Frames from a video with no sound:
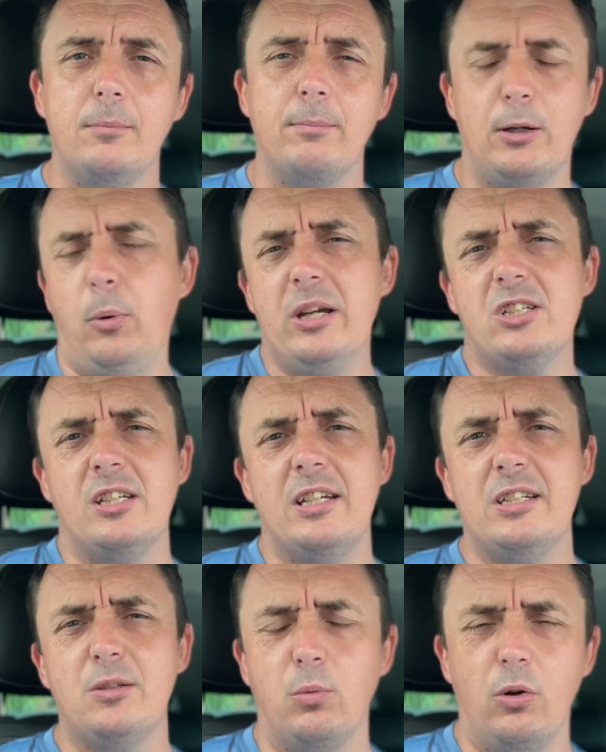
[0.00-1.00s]
My question
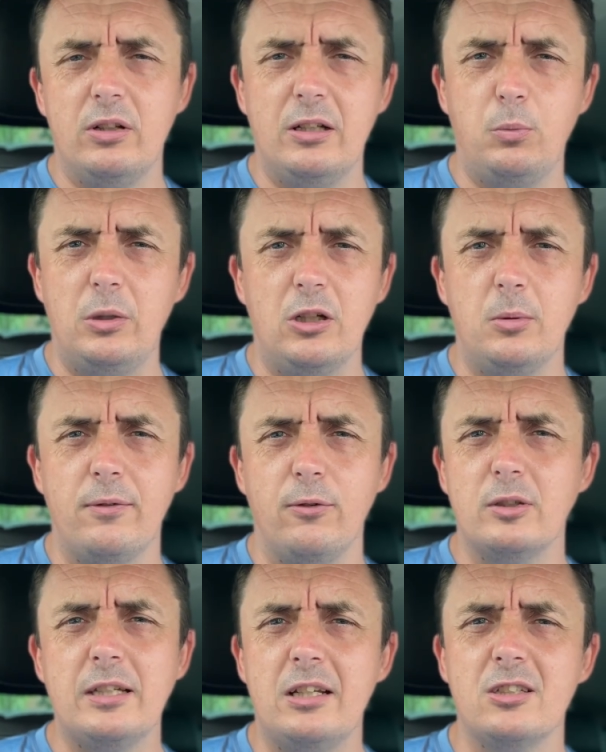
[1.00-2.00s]
is, what did we do
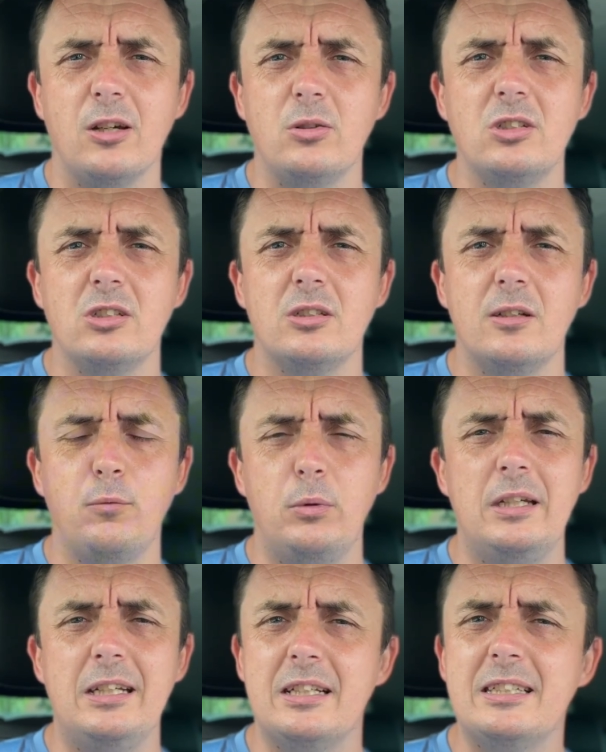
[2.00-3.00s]
before tennis coaches? If we
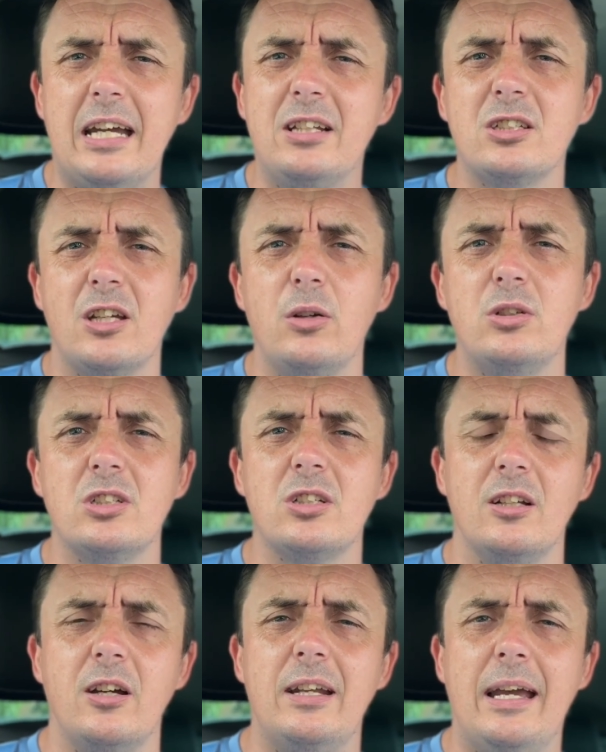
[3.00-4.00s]
needed tennis coaches to
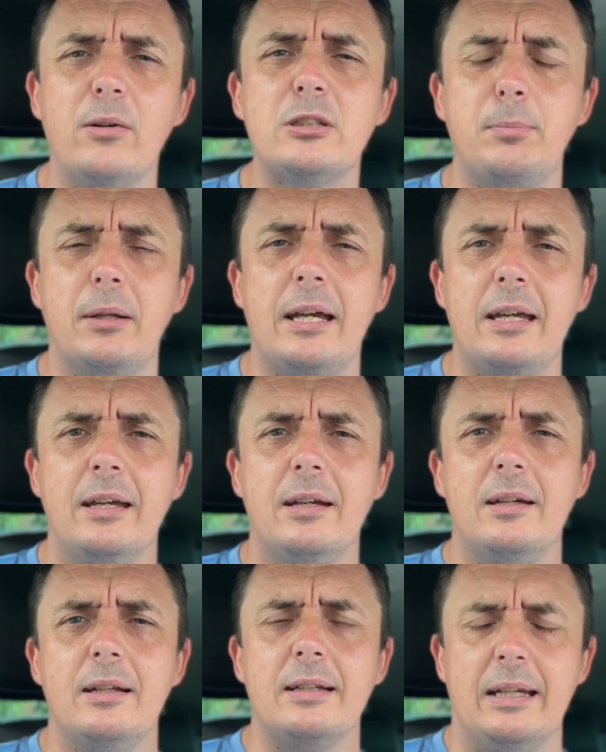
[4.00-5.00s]
learn how to play,
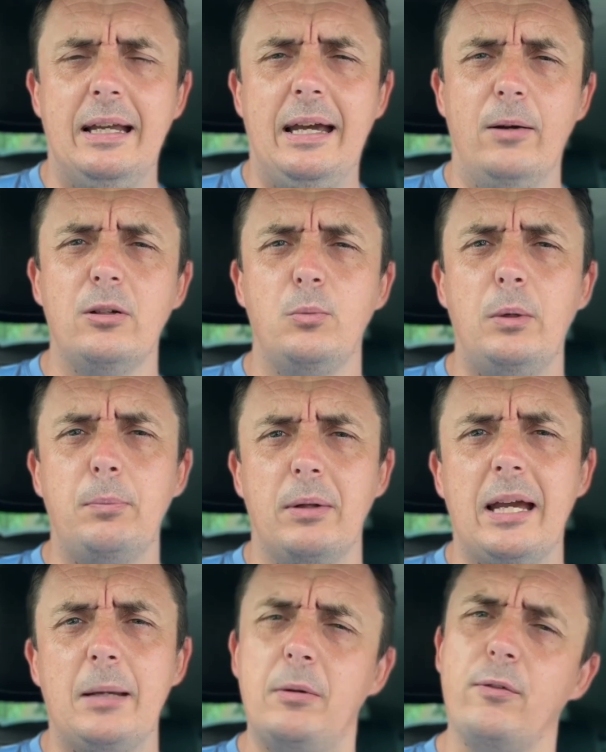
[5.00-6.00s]
then how did we
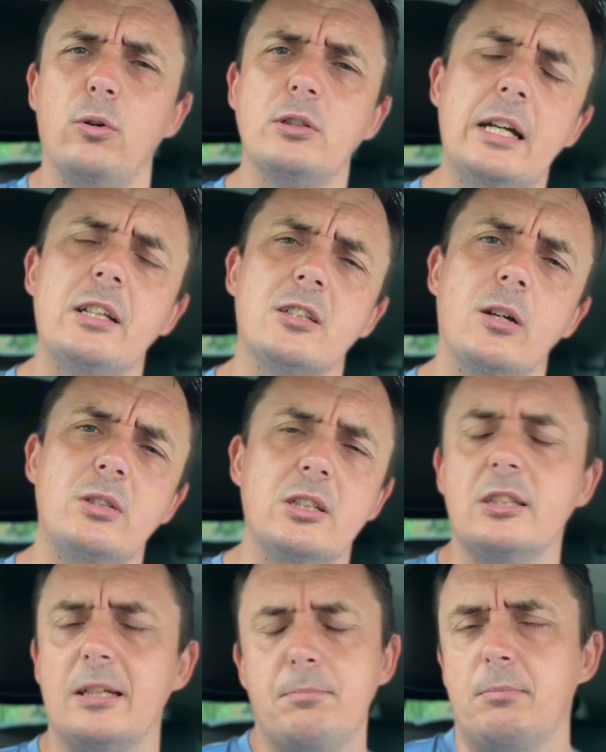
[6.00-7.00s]
play before tennis
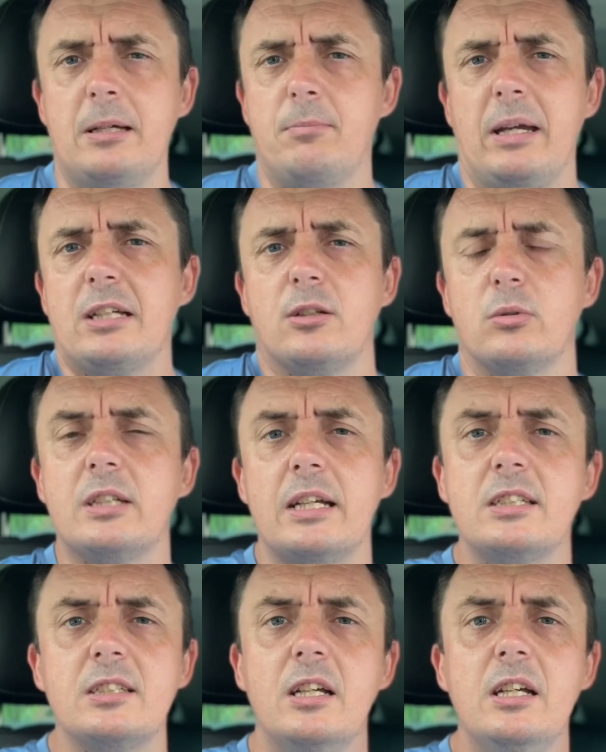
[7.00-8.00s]
coaches? It makes no
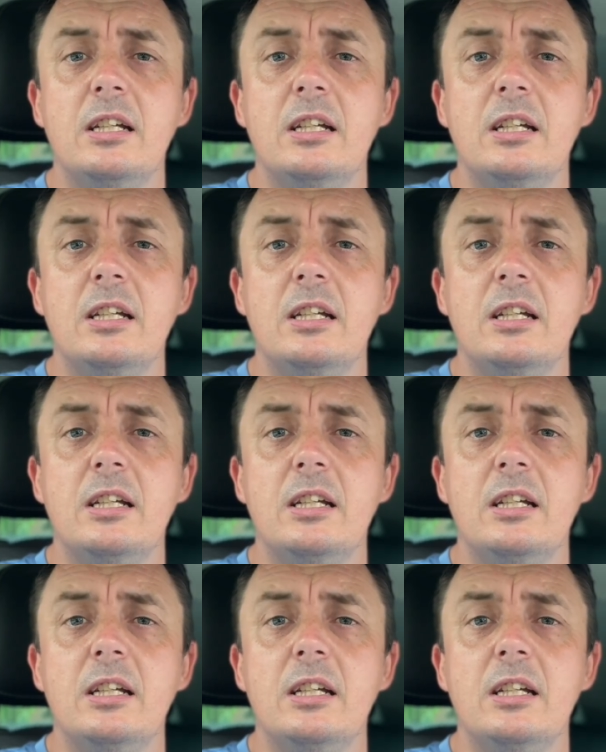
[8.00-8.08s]
sense.